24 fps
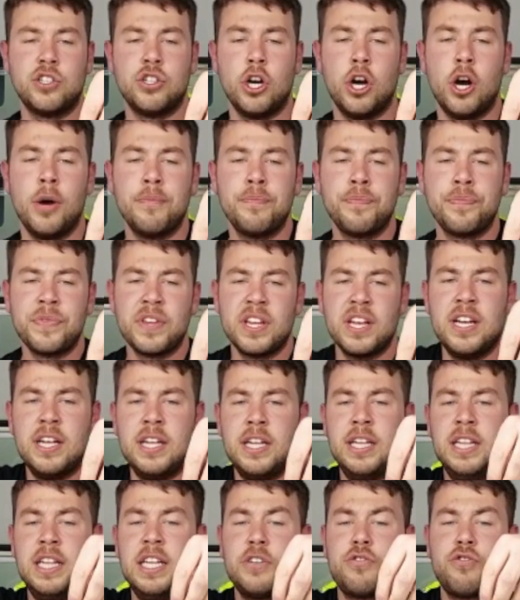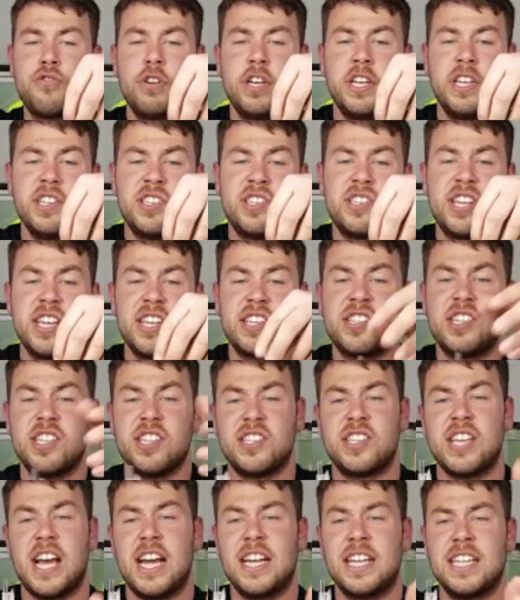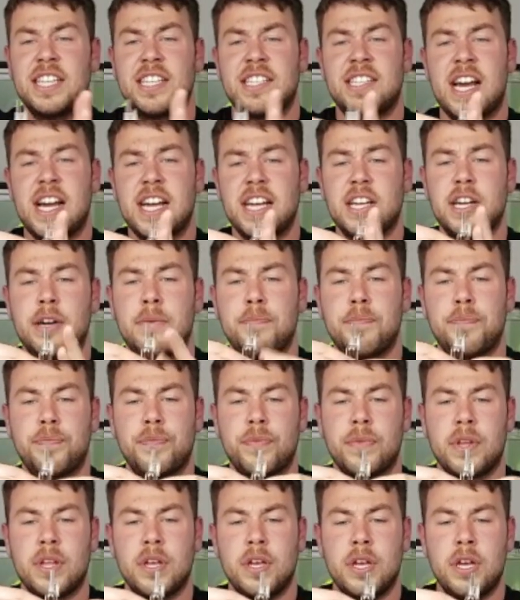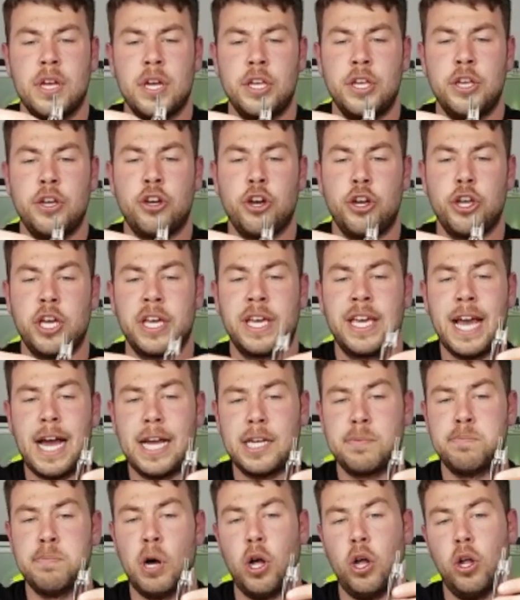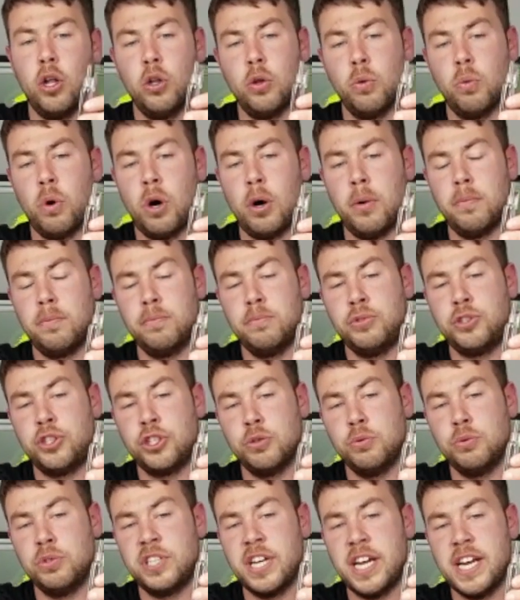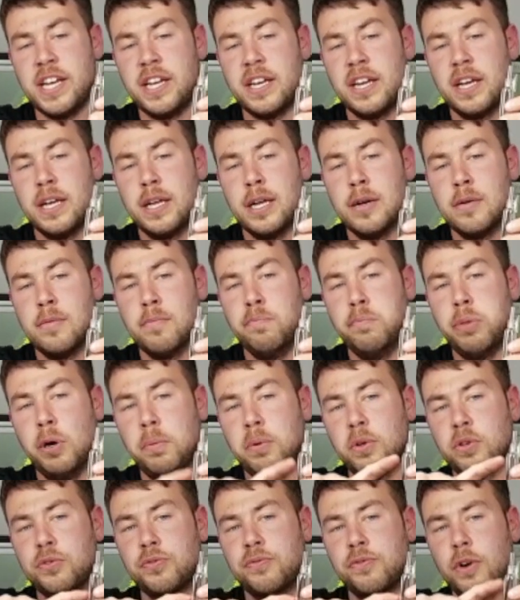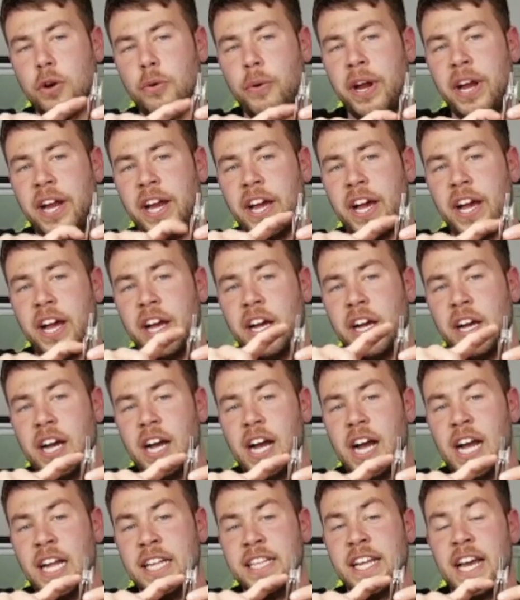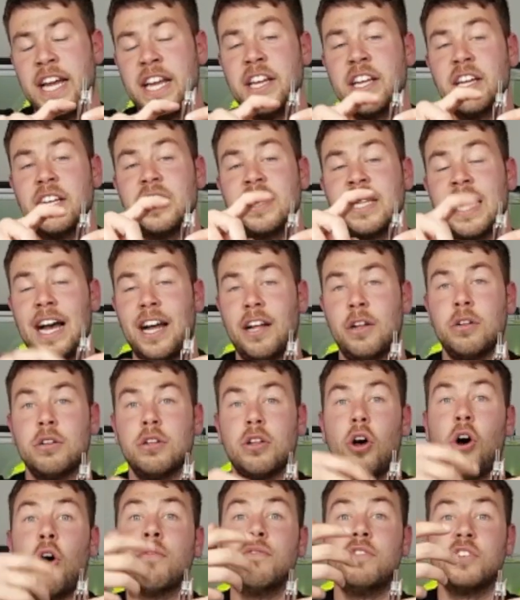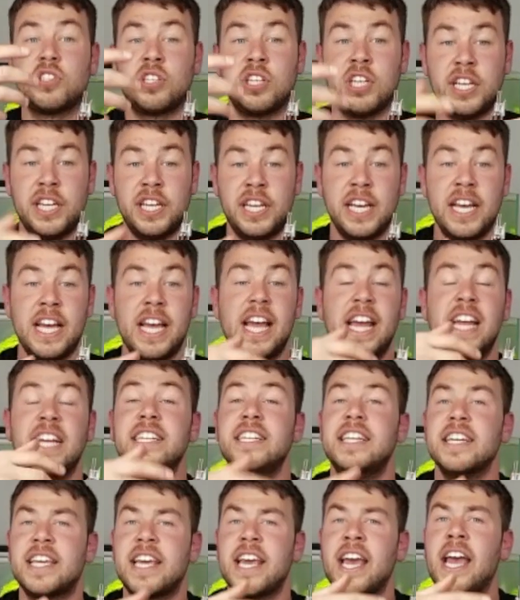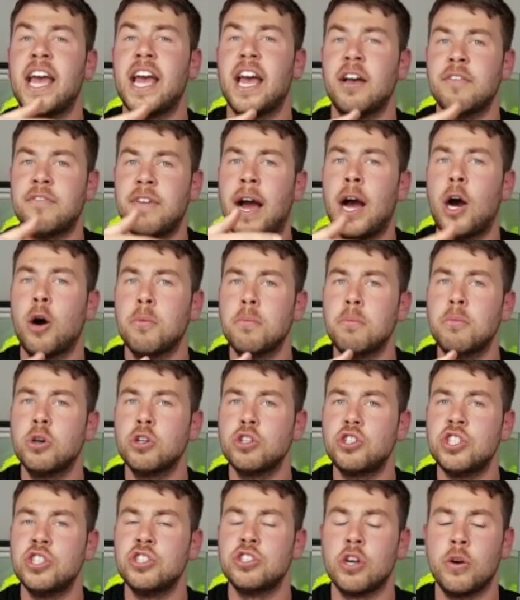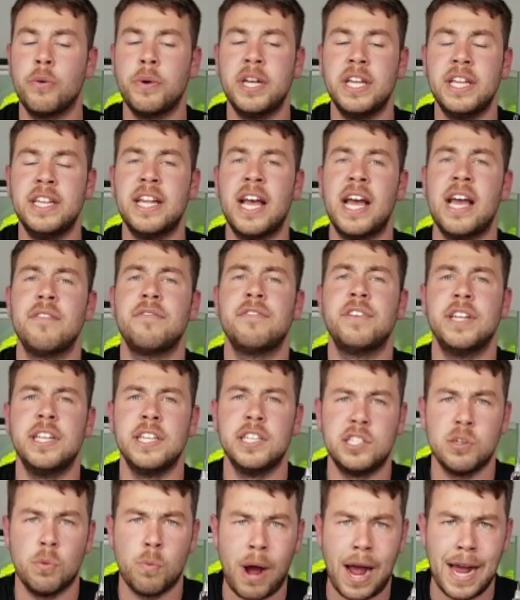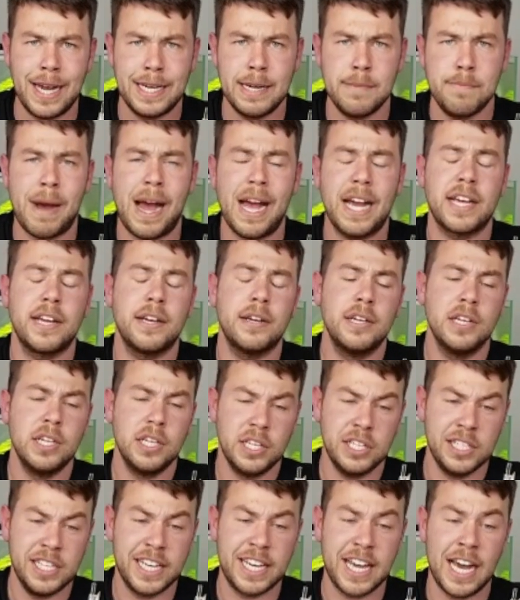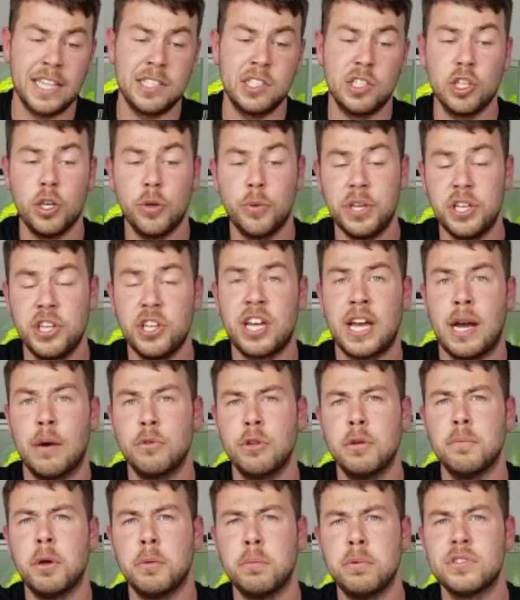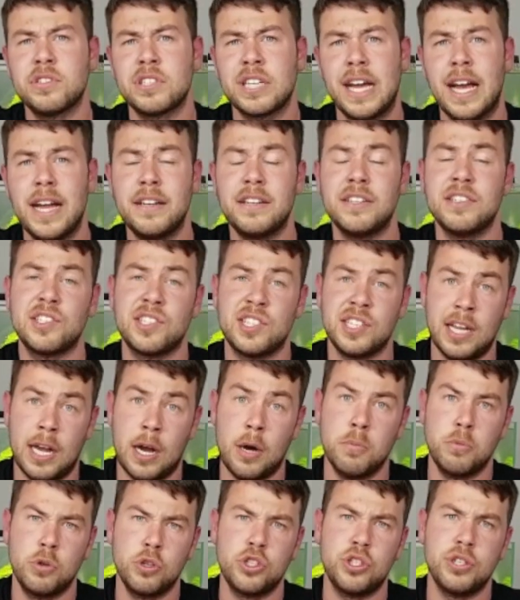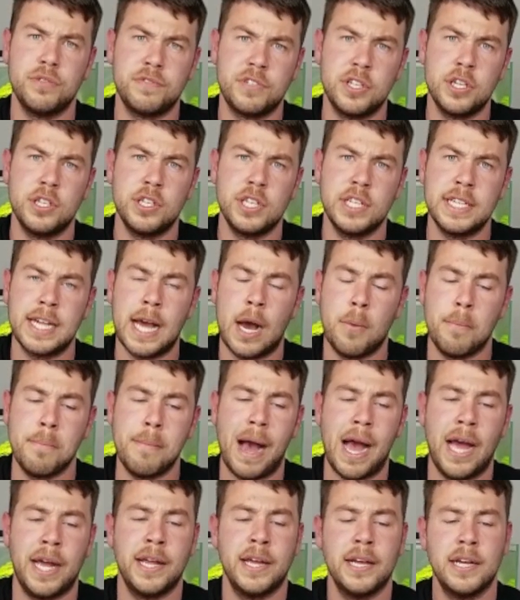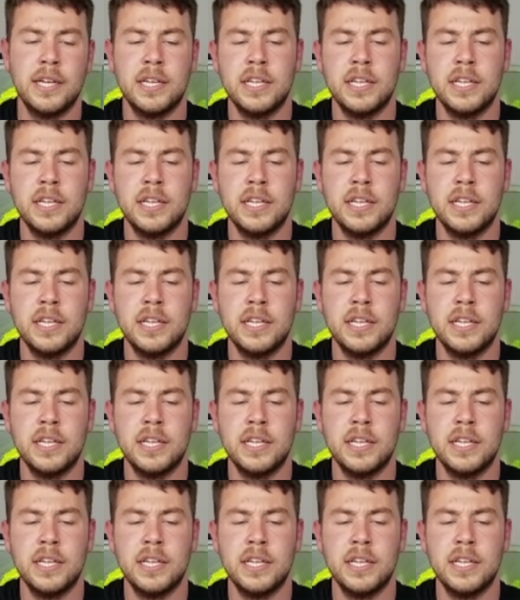so literally it sticks to the side of the tank. You've got your gas bottle, what shoots in, bubbles through here, and then that'll obviously indicate of how much is going in there. If you need to wind it back, you can do, and you count the bubbles again to see how much you've turned it down by.